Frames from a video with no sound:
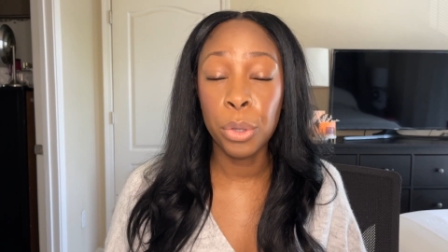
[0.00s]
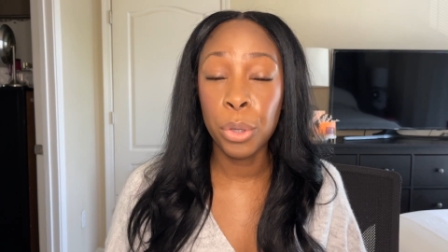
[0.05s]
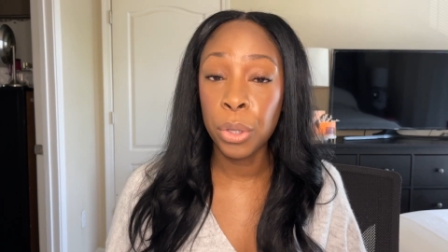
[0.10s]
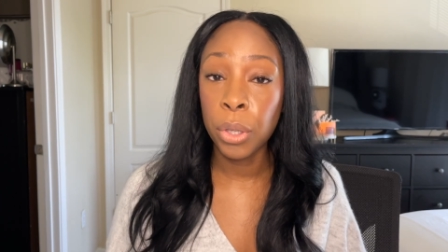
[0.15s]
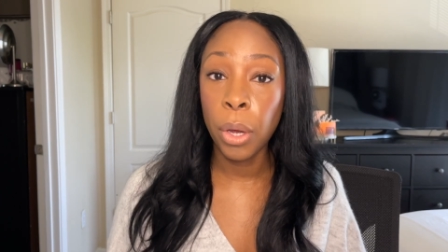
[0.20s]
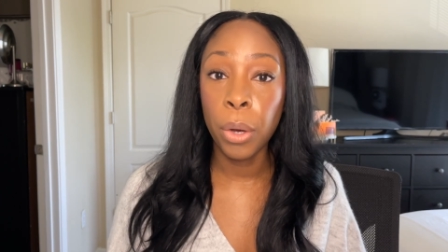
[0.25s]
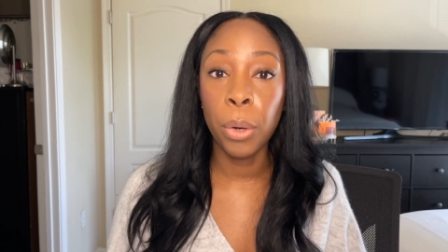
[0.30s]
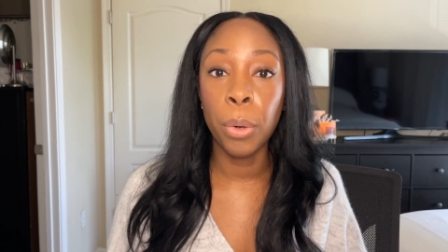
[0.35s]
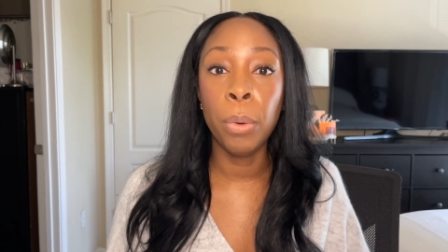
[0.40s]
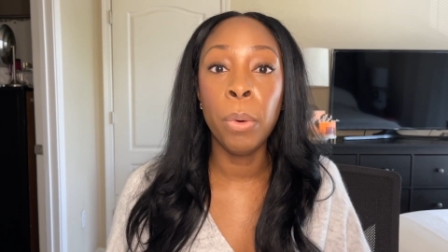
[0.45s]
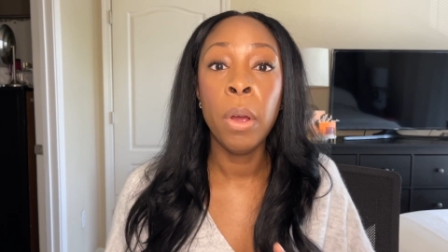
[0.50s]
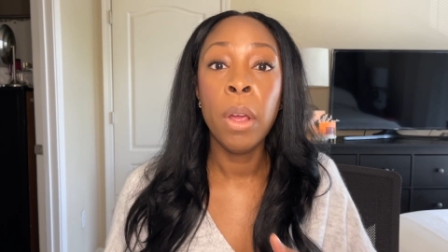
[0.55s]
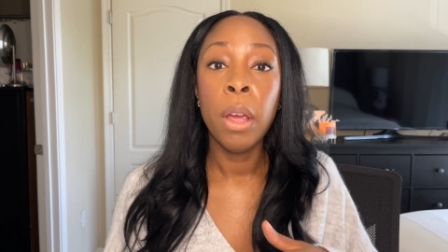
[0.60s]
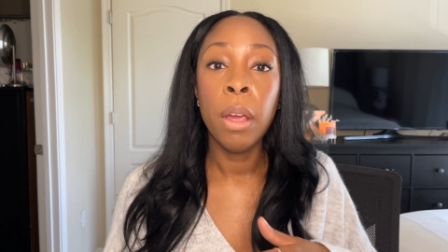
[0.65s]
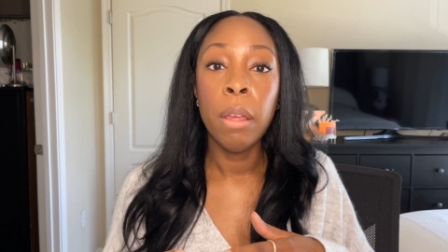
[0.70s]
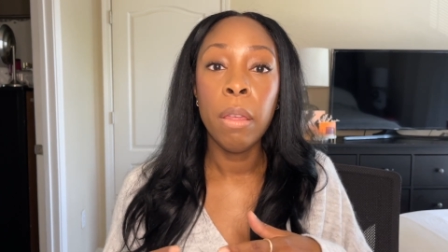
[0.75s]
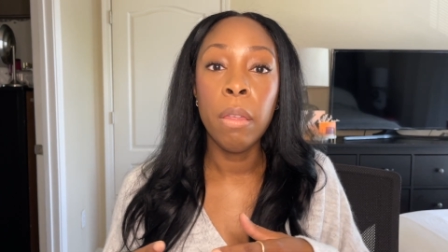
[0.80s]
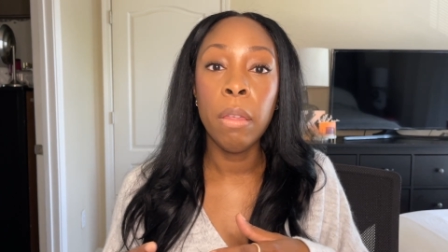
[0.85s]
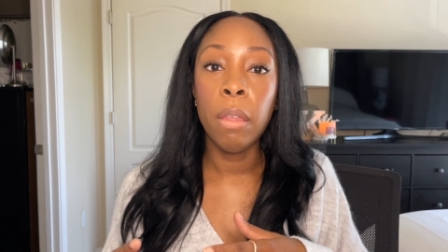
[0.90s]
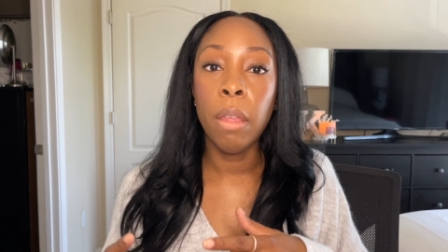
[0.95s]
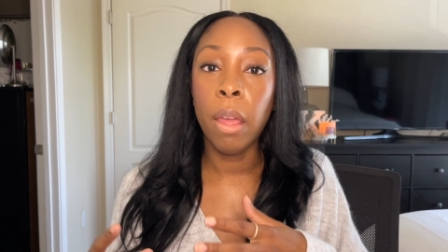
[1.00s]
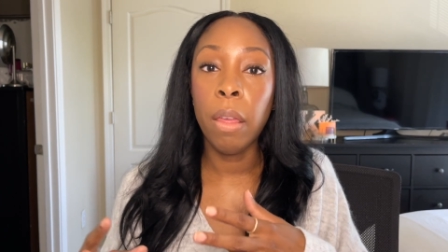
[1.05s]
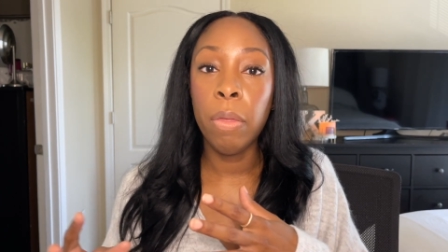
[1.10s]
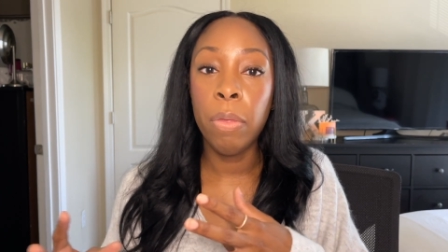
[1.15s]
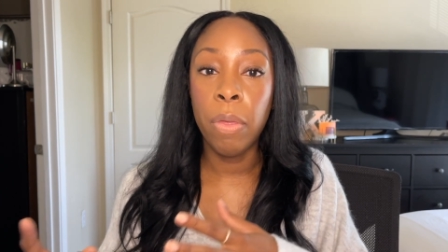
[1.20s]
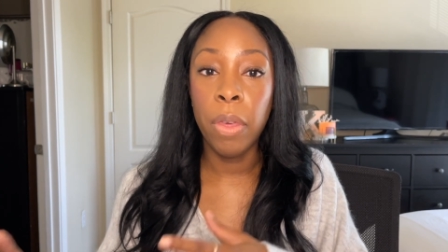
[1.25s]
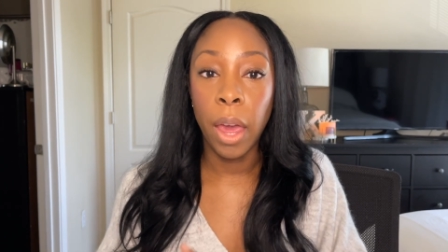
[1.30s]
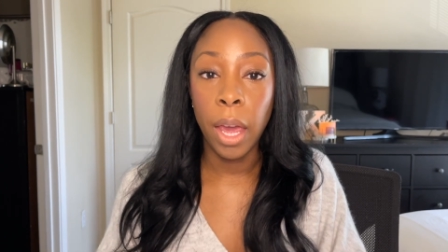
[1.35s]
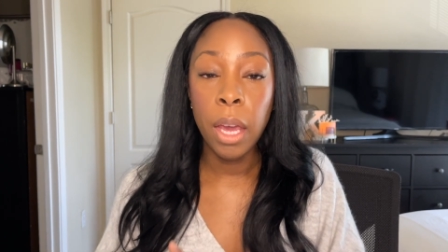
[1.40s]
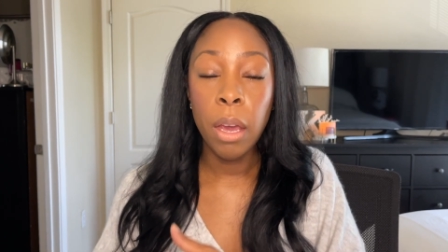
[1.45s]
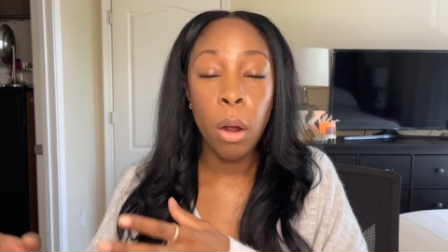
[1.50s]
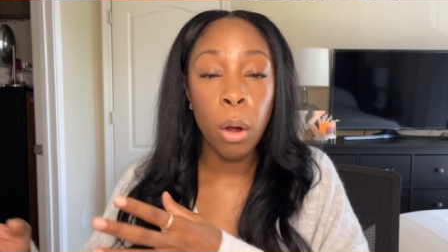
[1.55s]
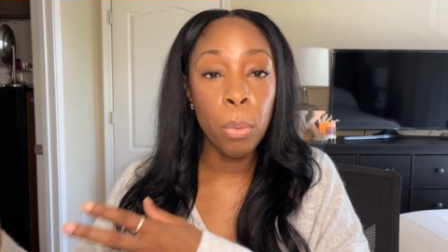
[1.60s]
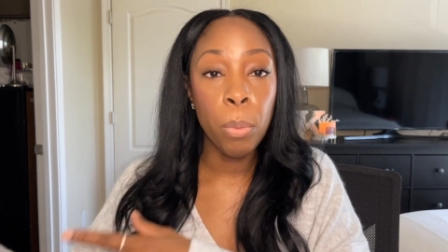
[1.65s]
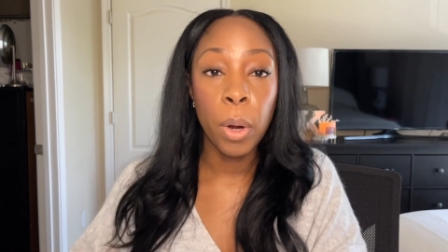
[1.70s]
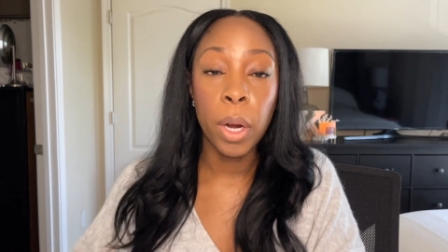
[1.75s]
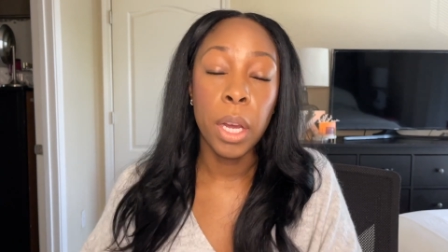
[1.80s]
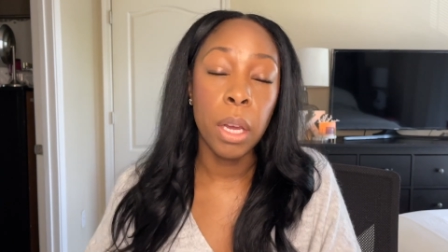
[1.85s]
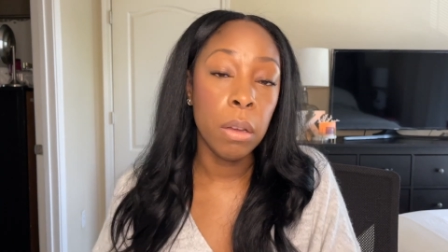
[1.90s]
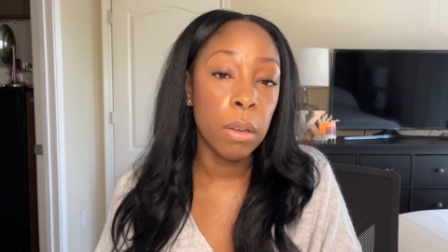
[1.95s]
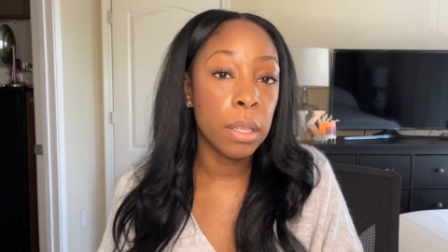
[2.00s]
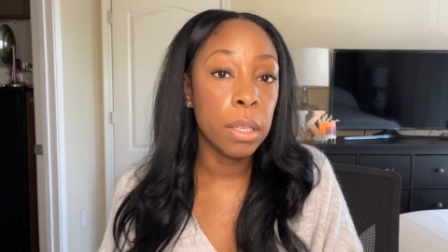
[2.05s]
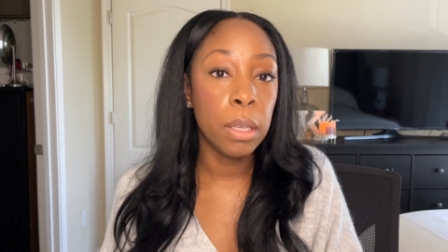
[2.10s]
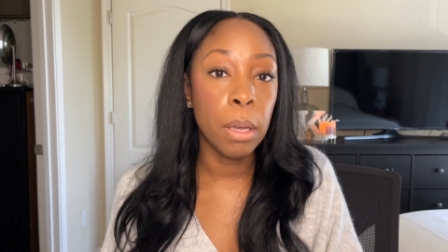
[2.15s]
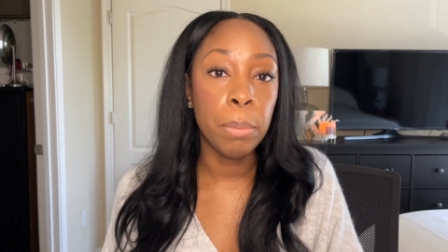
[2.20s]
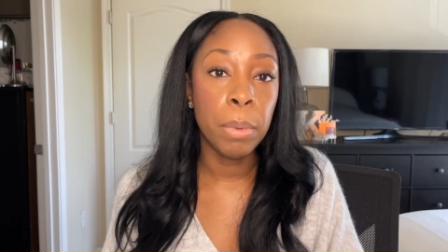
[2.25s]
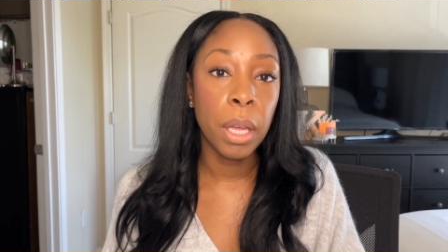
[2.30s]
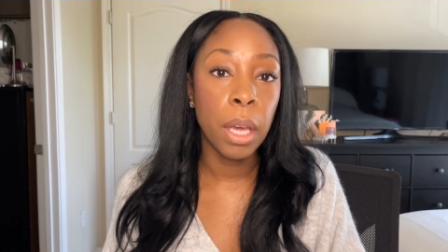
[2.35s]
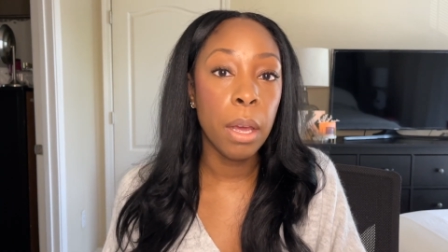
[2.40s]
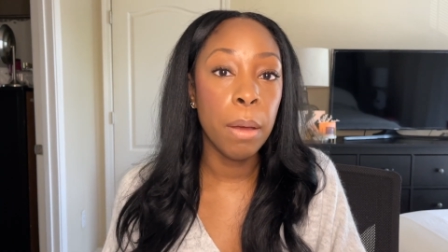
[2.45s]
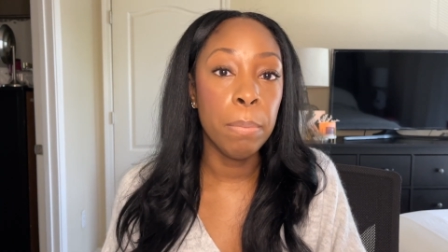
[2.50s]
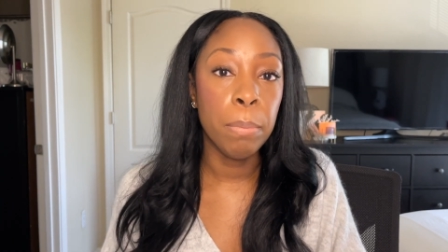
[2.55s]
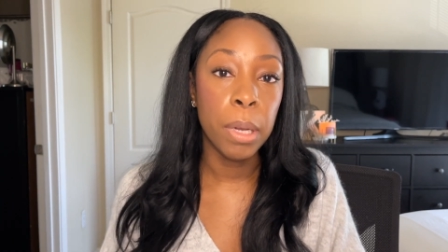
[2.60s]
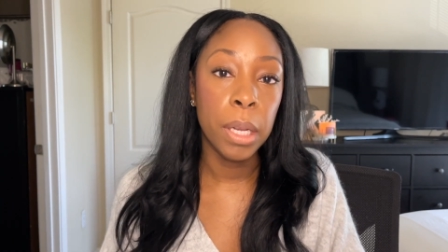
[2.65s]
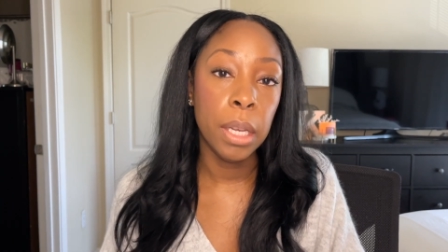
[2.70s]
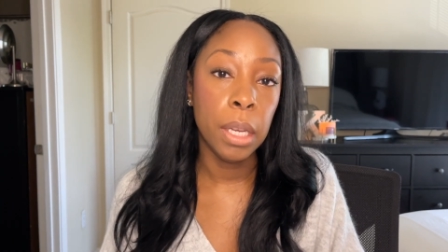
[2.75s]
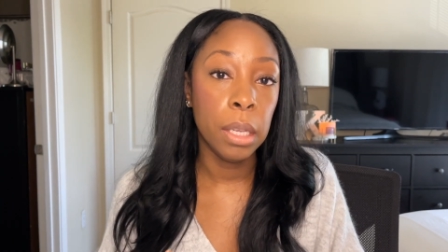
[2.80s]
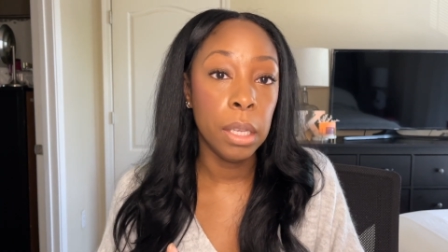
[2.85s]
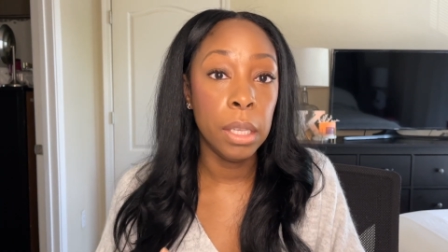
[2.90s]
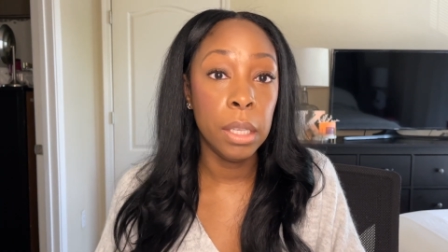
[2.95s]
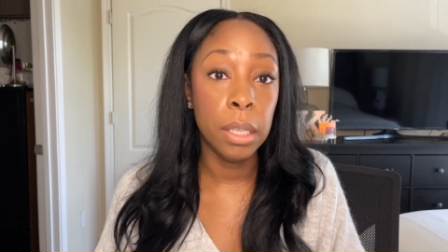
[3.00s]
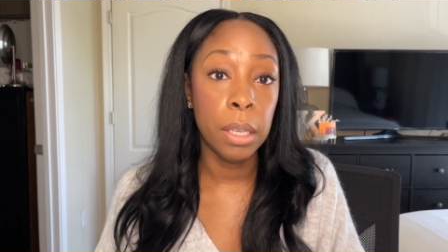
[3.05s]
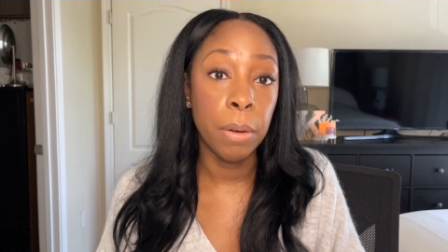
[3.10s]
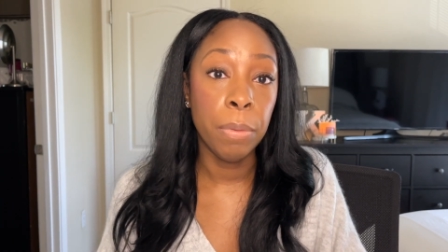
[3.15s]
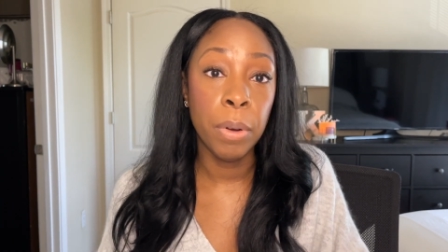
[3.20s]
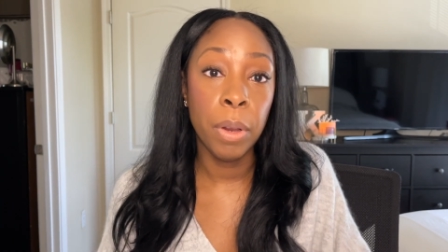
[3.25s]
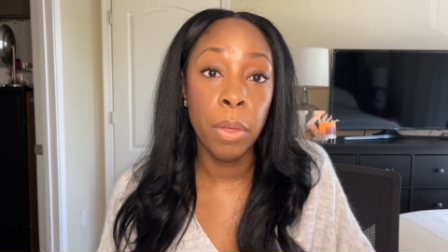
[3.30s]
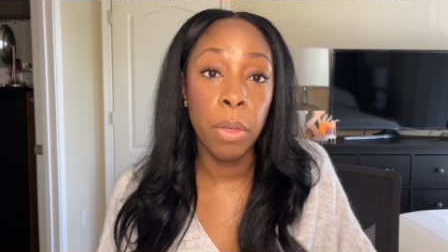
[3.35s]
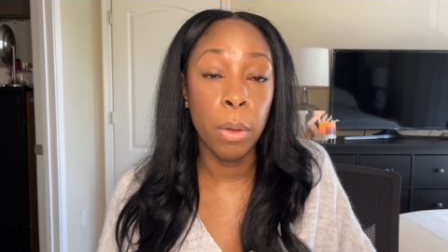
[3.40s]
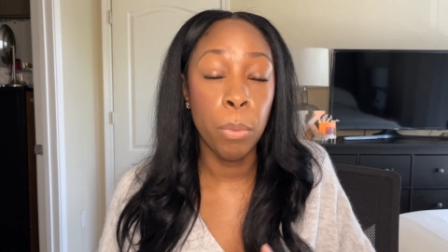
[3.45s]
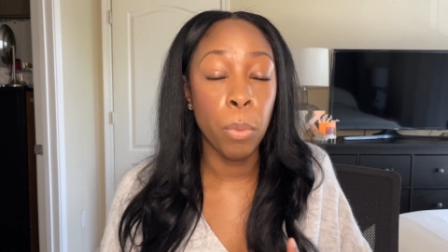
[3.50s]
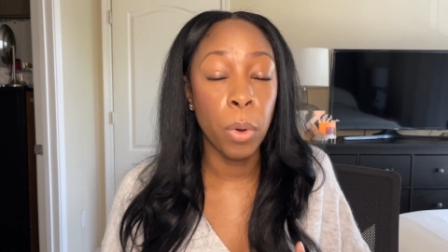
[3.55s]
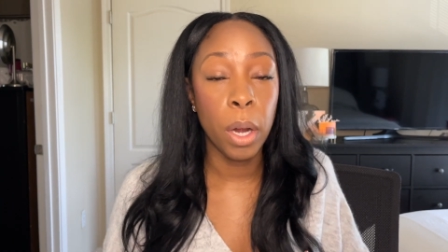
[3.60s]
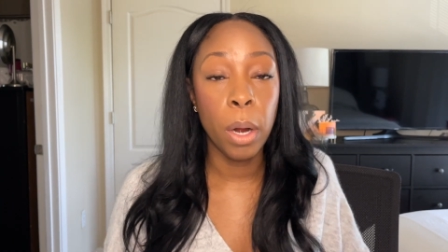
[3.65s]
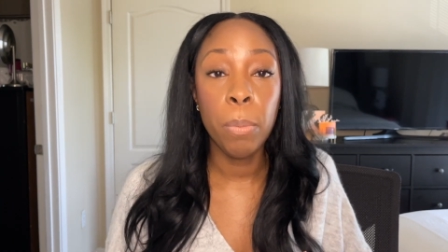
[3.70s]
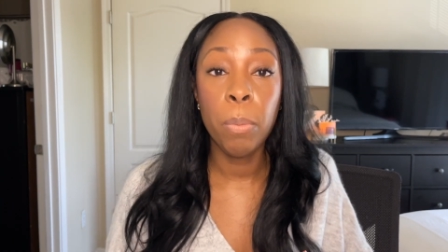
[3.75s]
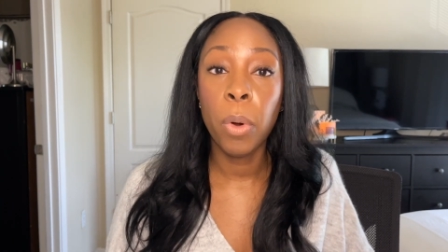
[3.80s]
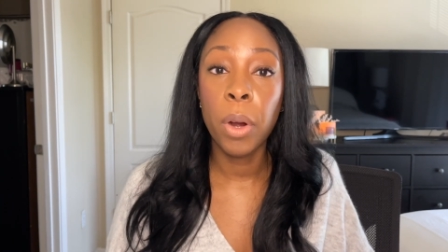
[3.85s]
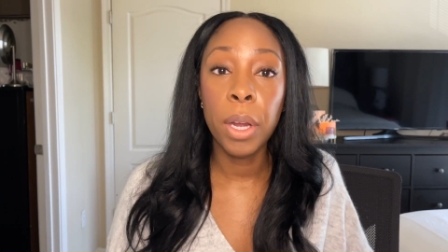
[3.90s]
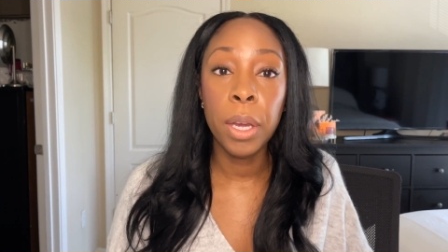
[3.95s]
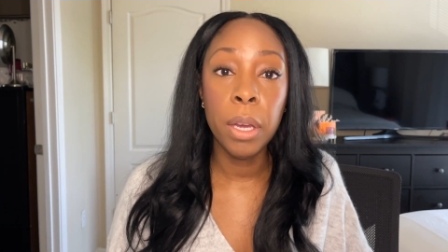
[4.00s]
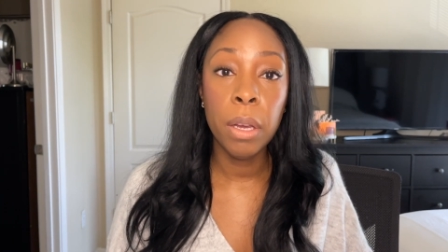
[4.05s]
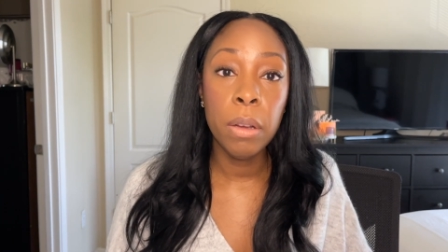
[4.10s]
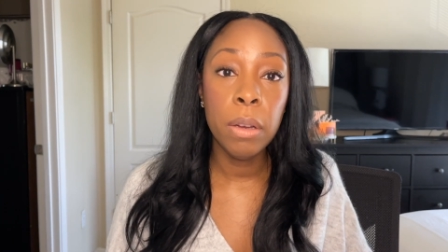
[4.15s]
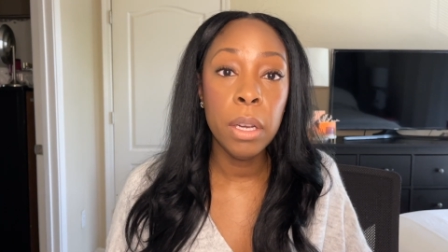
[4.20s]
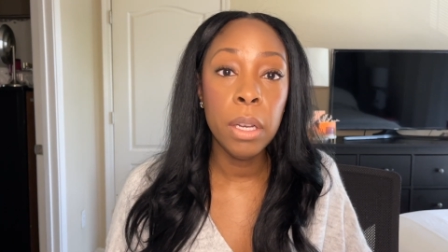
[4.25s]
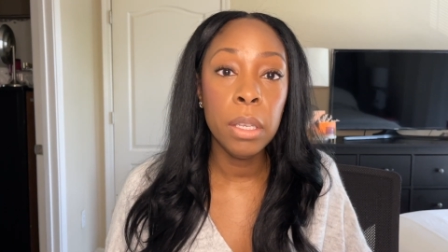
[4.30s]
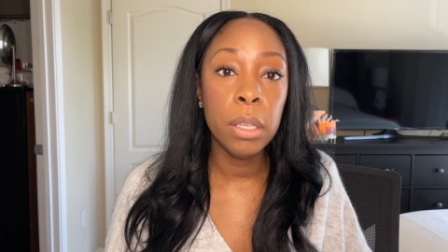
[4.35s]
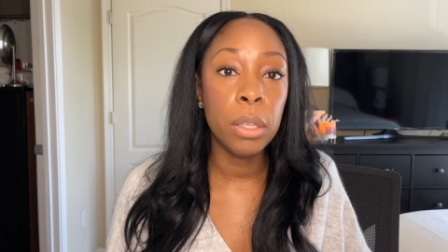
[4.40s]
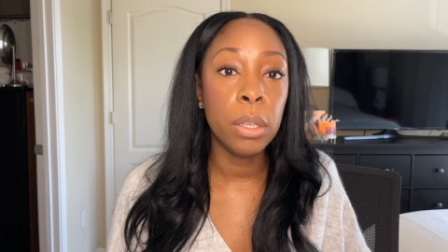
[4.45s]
So they are working on something completely different than what I'm working on.